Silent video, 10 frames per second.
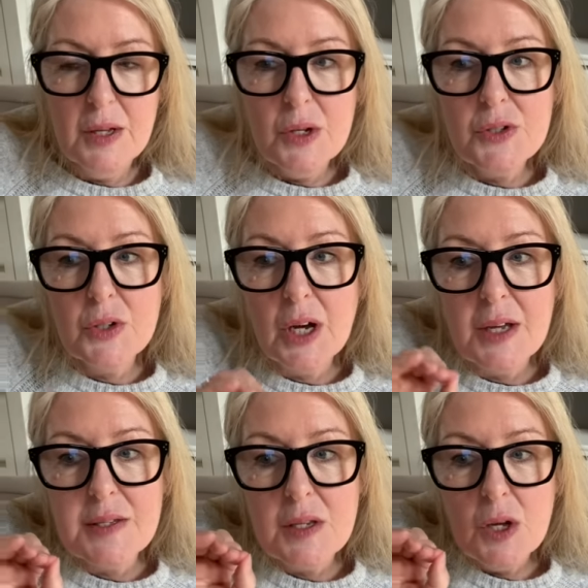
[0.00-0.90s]
So
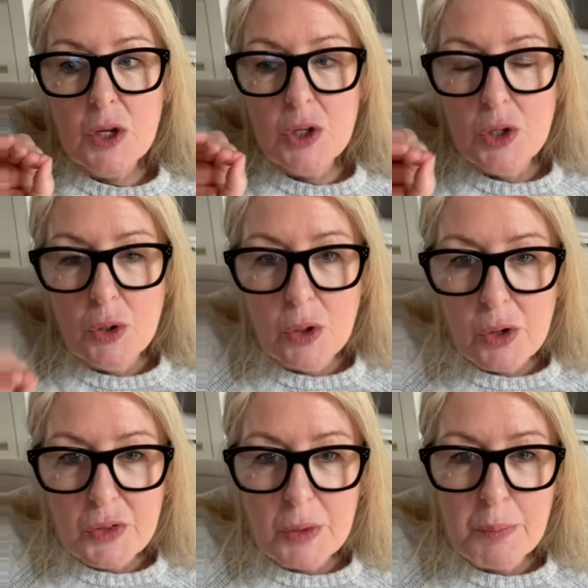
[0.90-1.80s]
guys,
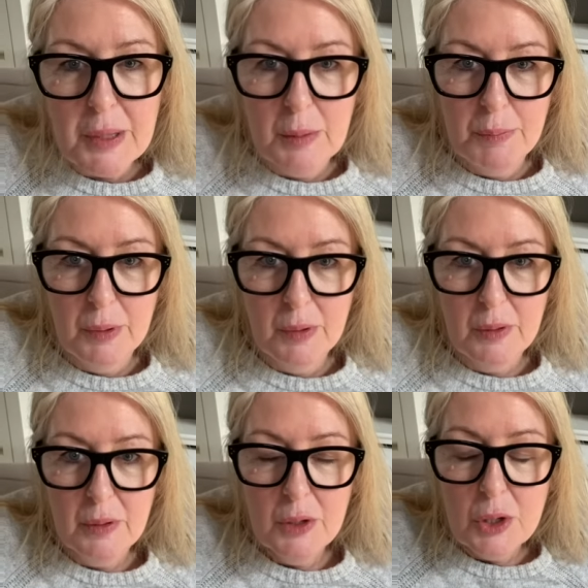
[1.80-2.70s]
you're the people